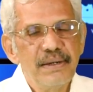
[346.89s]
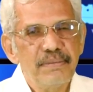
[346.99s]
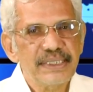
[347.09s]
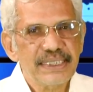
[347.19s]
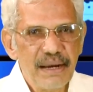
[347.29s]

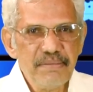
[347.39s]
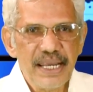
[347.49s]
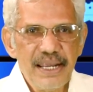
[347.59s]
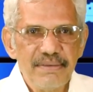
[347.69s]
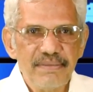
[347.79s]
but
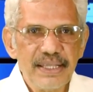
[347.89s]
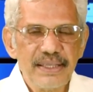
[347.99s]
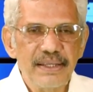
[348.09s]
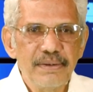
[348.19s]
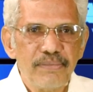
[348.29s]
someday with
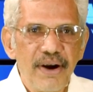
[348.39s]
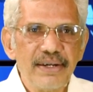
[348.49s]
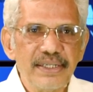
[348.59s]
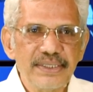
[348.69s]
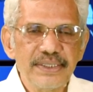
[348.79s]

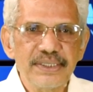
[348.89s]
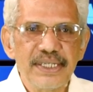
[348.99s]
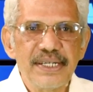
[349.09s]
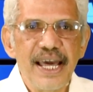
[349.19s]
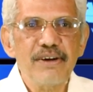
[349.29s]
progresses
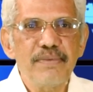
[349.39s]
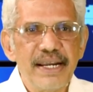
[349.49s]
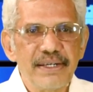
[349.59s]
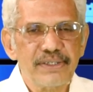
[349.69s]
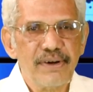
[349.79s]
in
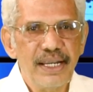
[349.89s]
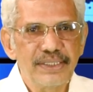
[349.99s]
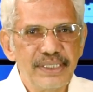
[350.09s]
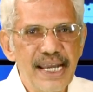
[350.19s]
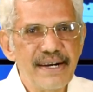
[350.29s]

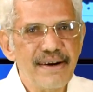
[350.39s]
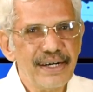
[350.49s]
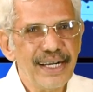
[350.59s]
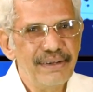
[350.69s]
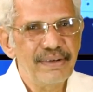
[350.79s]
nanobiotechnology and
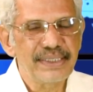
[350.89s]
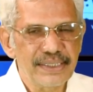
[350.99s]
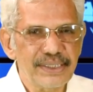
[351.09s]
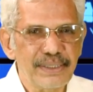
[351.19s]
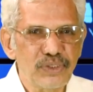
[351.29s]
drug delivery
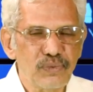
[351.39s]
systems,